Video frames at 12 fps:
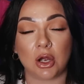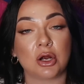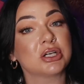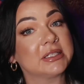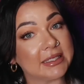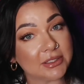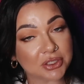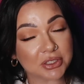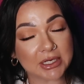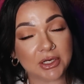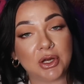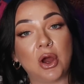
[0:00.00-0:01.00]
Her sister
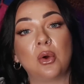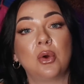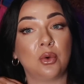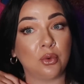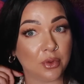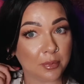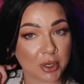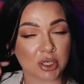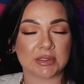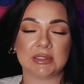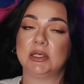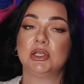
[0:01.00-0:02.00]
didn't know who the
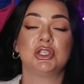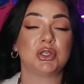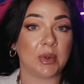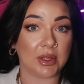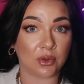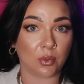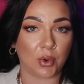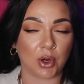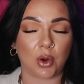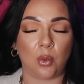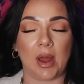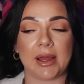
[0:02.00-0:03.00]
person doing the
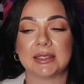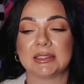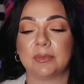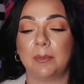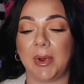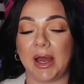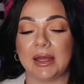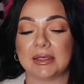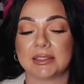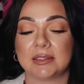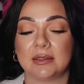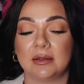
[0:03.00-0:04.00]
work was,
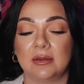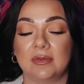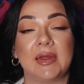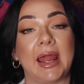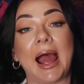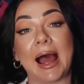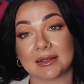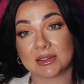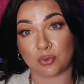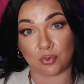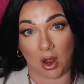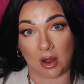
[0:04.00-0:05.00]
but they
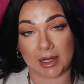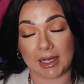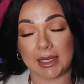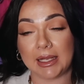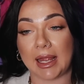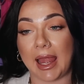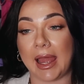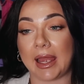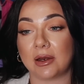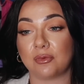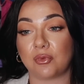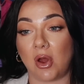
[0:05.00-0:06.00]
asked Ronnie,
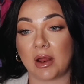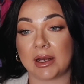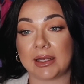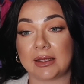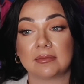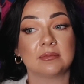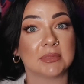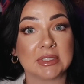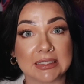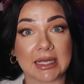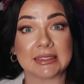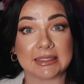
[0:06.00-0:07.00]
and Ronnie
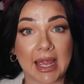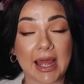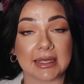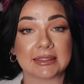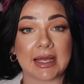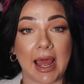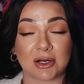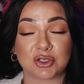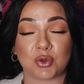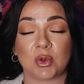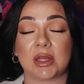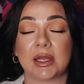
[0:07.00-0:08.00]
says, yes,
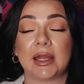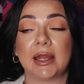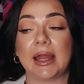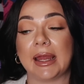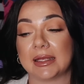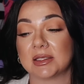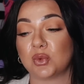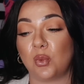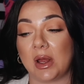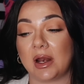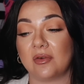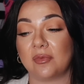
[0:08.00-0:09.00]
actually, it's
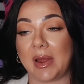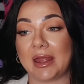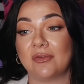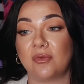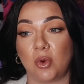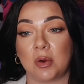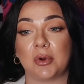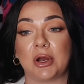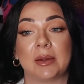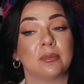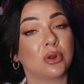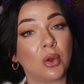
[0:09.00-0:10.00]
one of my former
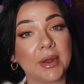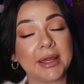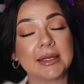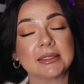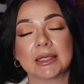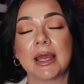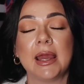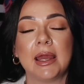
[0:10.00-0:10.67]
employees.